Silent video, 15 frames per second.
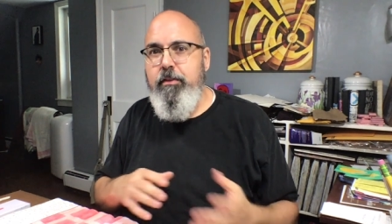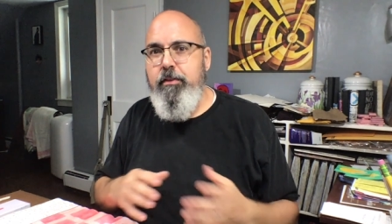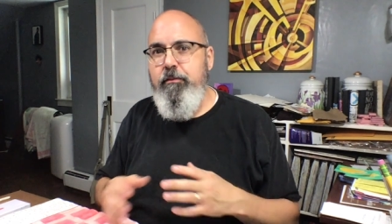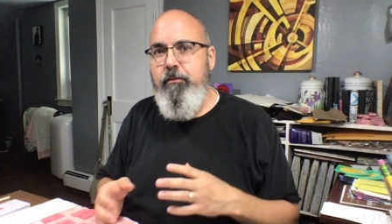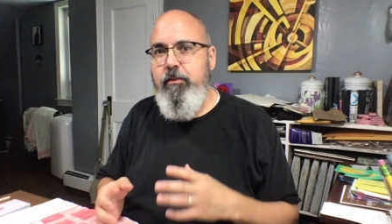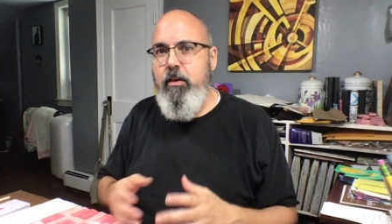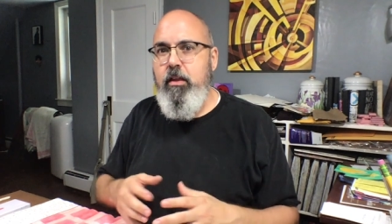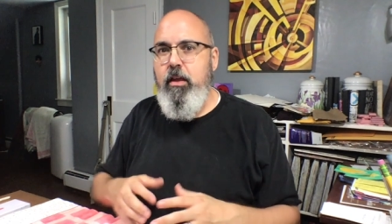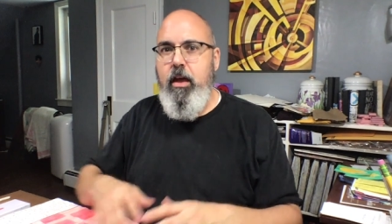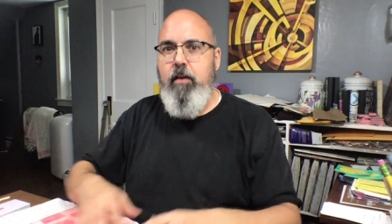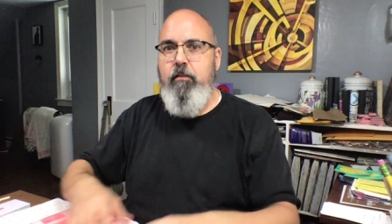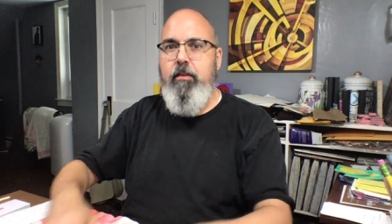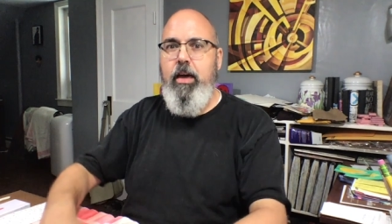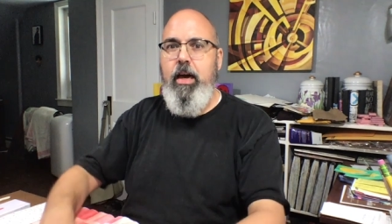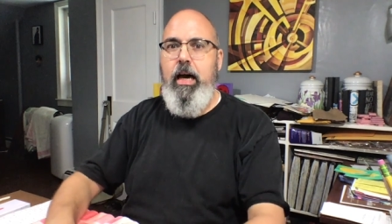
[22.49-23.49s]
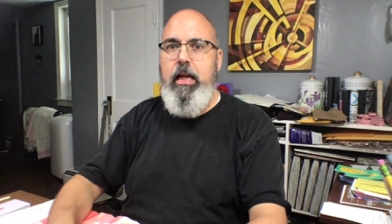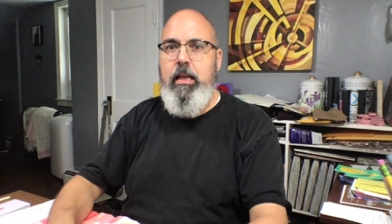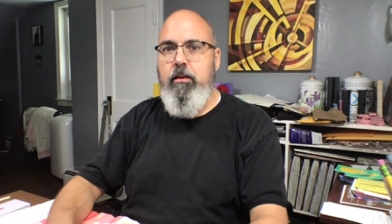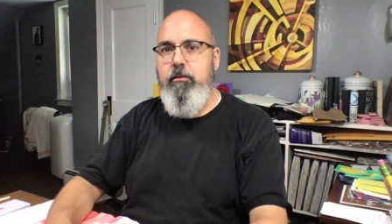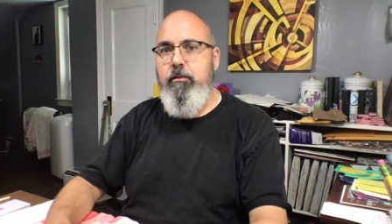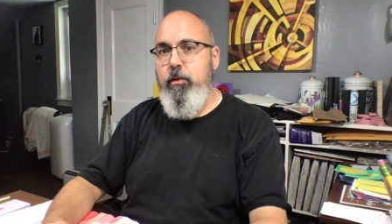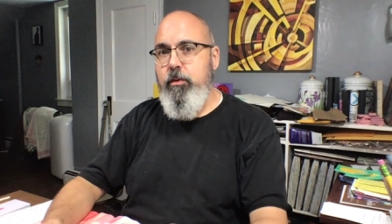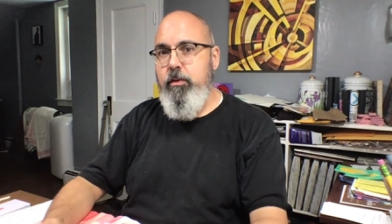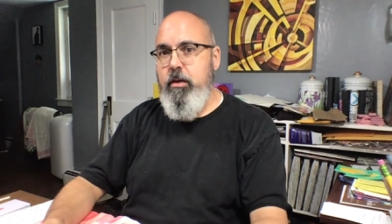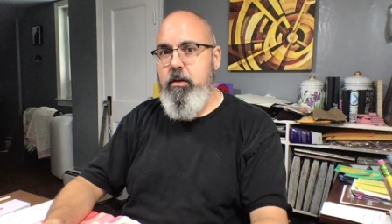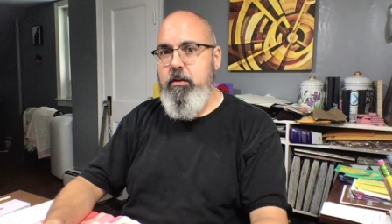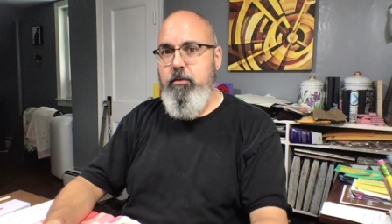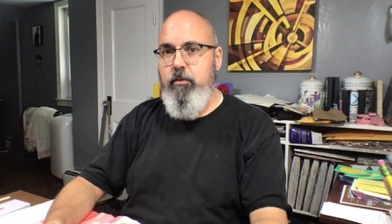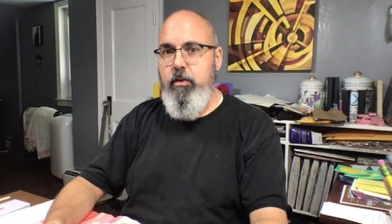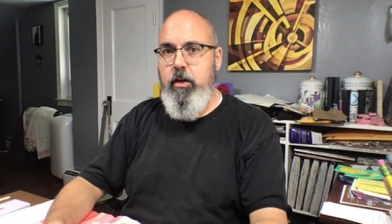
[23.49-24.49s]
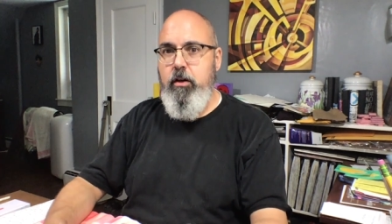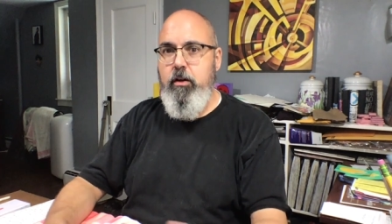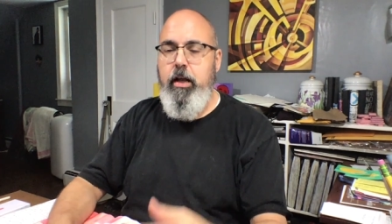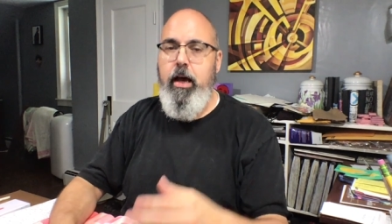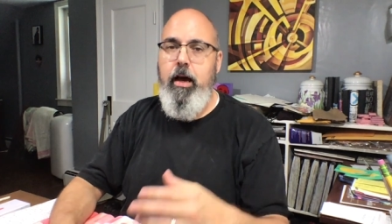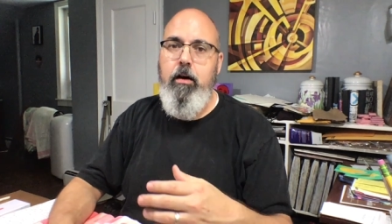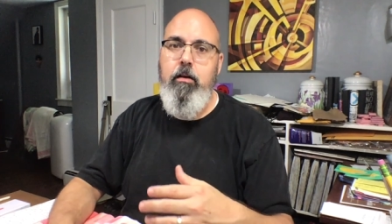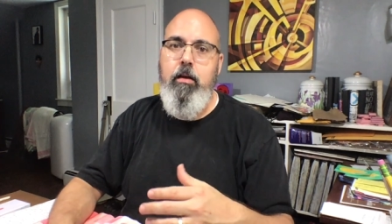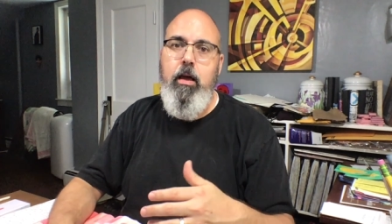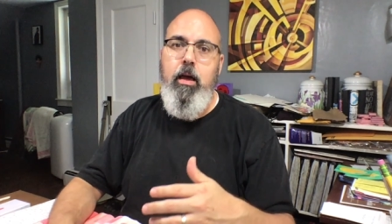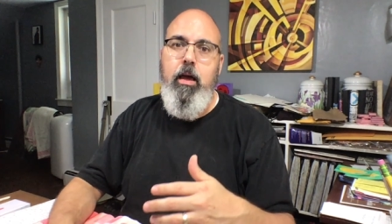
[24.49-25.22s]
feel like I've gotten a few things figured out